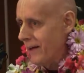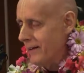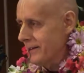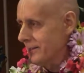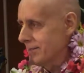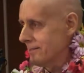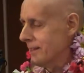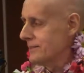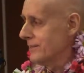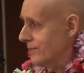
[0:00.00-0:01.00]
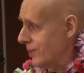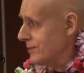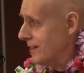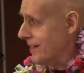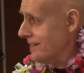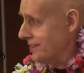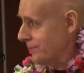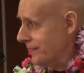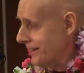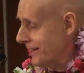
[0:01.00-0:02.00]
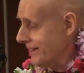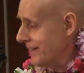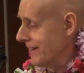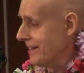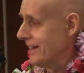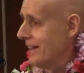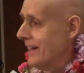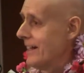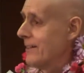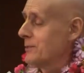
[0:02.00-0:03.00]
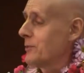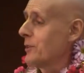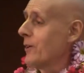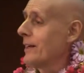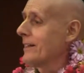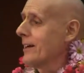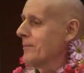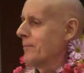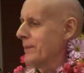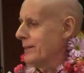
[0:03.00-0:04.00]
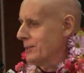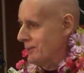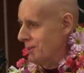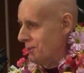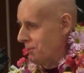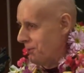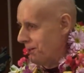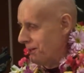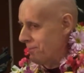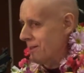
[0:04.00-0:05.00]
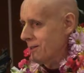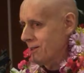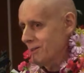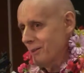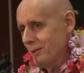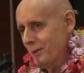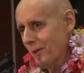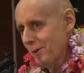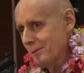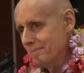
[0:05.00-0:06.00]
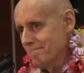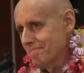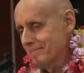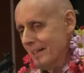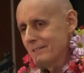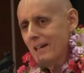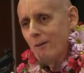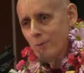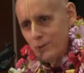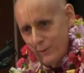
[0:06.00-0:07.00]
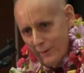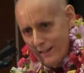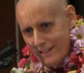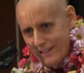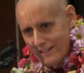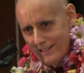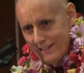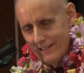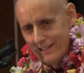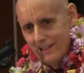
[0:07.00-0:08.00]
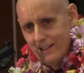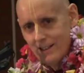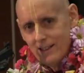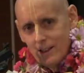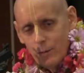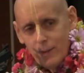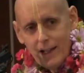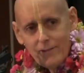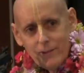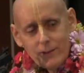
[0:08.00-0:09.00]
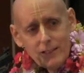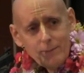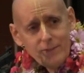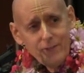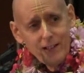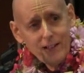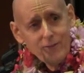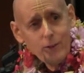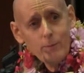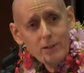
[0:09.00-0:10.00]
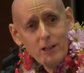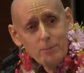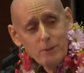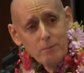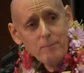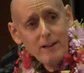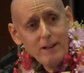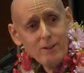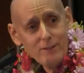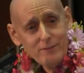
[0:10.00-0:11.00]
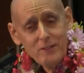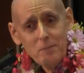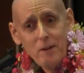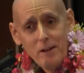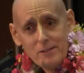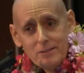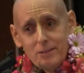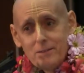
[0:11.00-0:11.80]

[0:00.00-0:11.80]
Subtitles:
body. That's the first lesson we get. As we're growing up, be a good little boy, be a good little girl. That's how we're trained. We have to, every time we fill out a form, we got to put male or female.